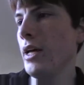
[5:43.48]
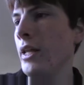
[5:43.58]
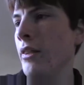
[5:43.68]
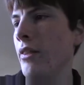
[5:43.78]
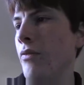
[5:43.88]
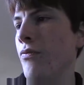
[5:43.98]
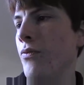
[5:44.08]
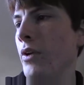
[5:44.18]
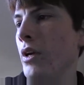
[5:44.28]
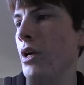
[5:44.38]
And
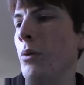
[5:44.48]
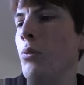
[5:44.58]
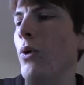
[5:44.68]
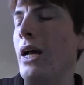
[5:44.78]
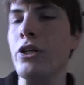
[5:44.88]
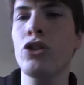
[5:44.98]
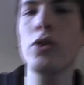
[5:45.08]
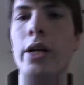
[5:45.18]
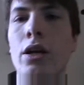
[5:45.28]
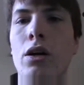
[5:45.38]
brought out a
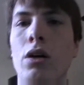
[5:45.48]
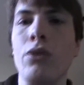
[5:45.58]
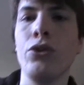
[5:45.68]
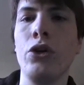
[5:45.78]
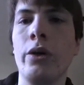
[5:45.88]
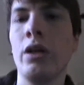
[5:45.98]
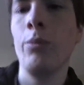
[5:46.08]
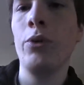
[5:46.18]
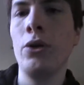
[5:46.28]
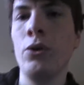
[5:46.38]
string of newer
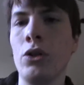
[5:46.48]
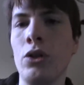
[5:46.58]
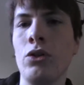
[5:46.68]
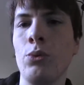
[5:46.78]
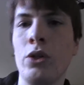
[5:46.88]
computers,